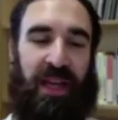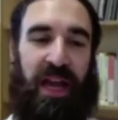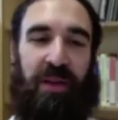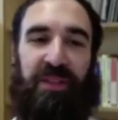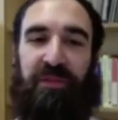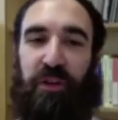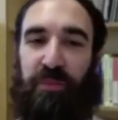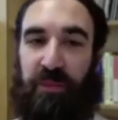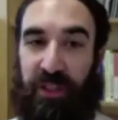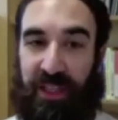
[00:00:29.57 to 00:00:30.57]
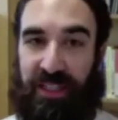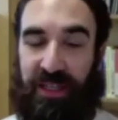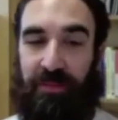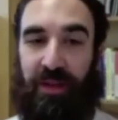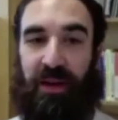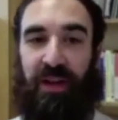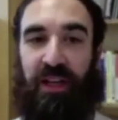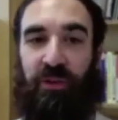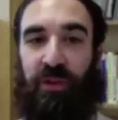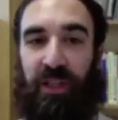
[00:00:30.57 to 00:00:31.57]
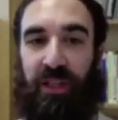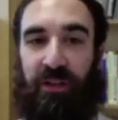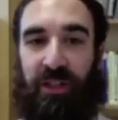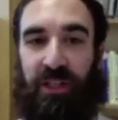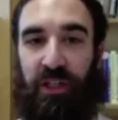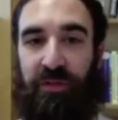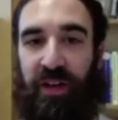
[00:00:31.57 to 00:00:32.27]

I'm Stefano Piemontese, a Marie Curie Research